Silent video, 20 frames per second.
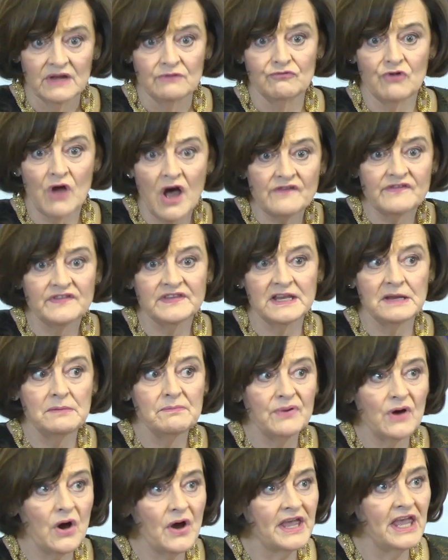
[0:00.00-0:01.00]
rather than
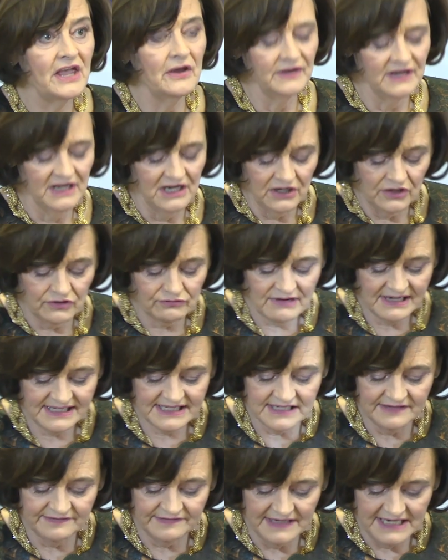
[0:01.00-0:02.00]
embarking on an
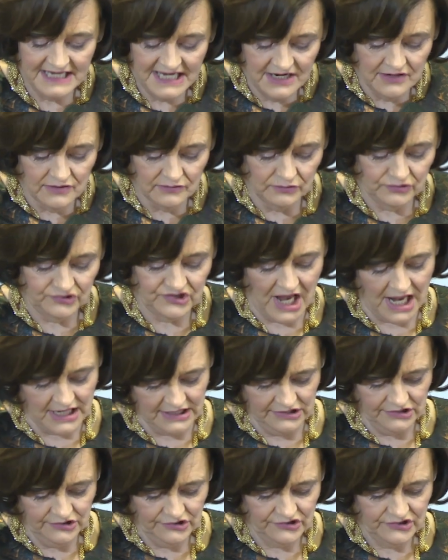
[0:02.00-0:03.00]
aggressive legal
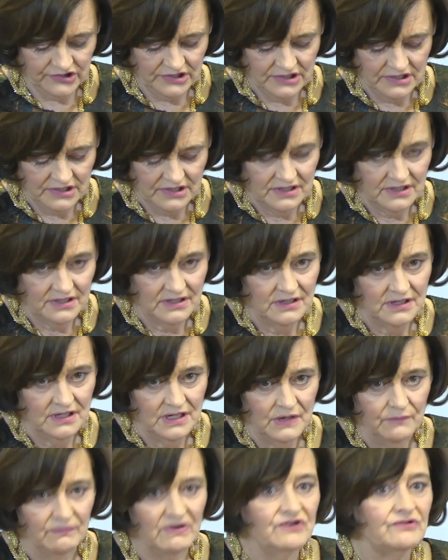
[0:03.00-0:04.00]
challenge,
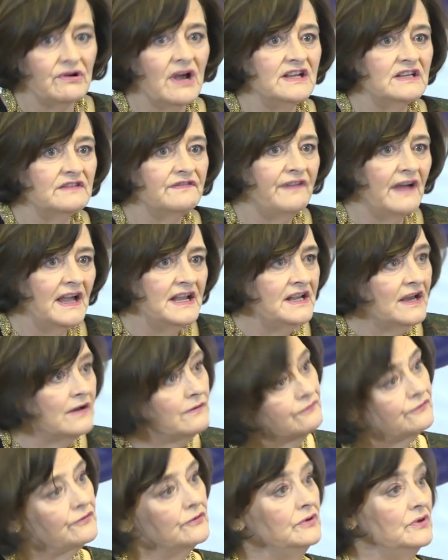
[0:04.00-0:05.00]
we tried to find
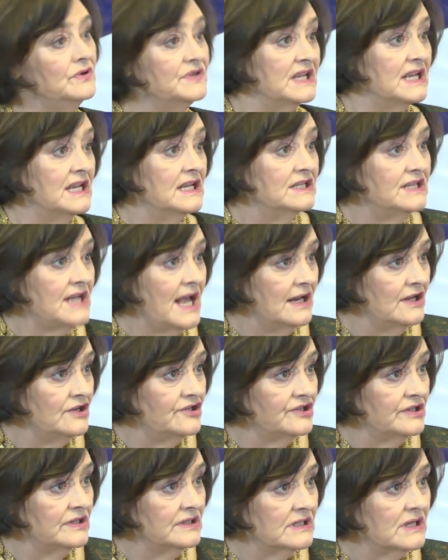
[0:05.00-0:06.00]
out through using
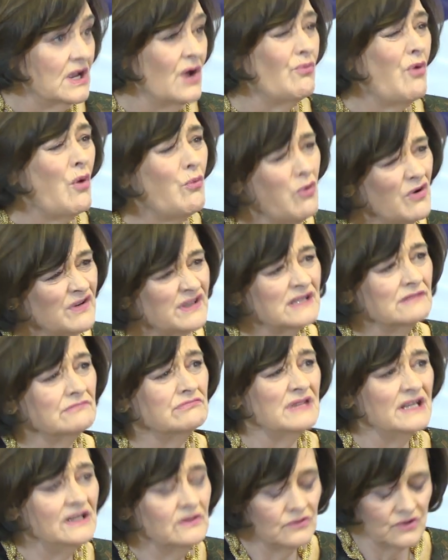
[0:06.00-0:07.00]
intelligence what was the
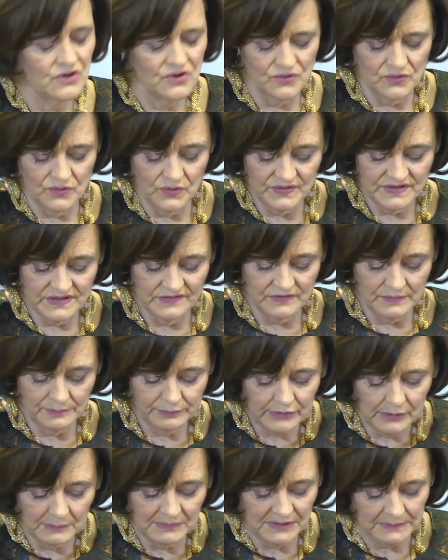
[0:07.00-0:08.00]
real cause of the
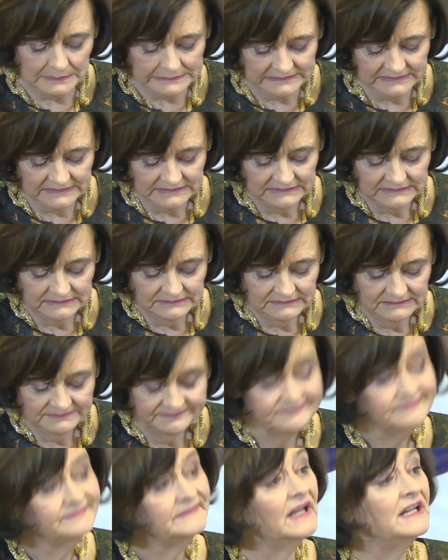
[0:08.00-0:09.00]
problem.
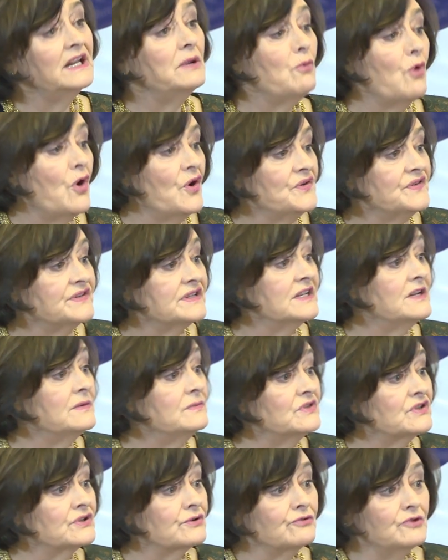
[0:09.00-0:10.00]
And it was an
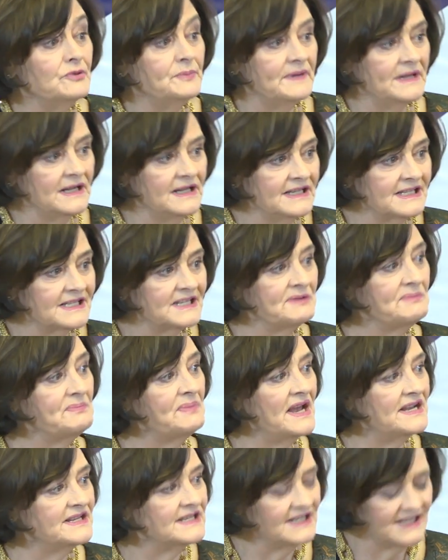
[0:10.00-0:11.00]
unscrupulous
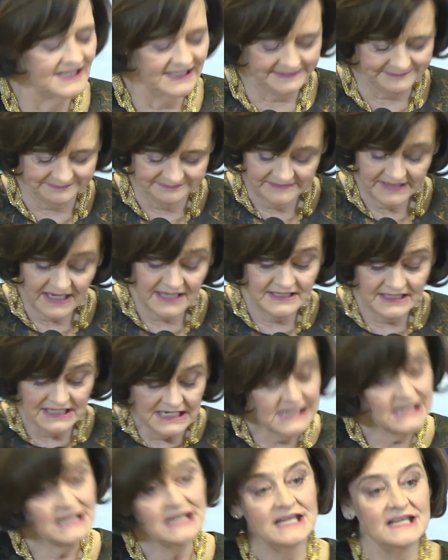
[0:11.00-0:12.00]
competitor, and
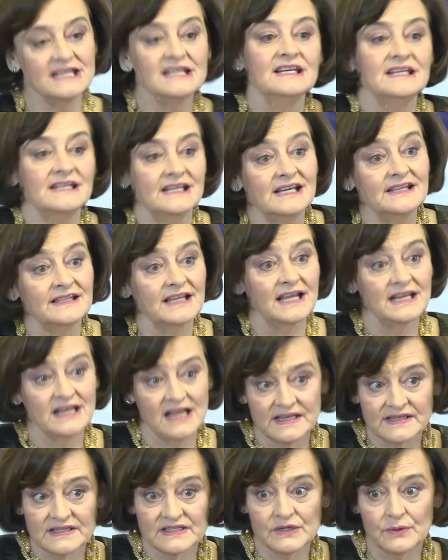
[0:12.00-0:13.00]
indeed, that
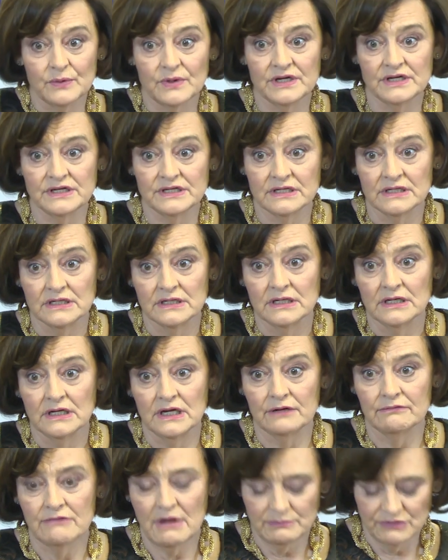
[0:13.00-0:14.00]
nasty word,
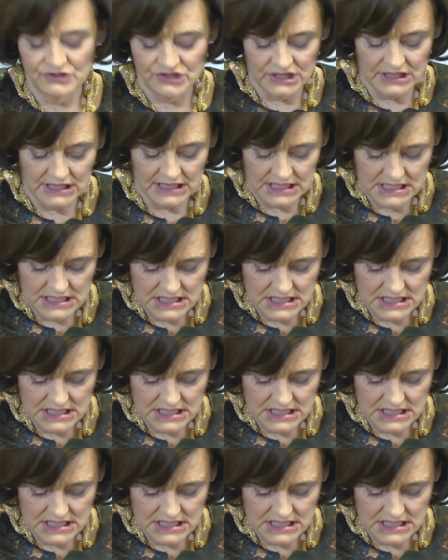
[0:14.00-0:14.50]
corruption.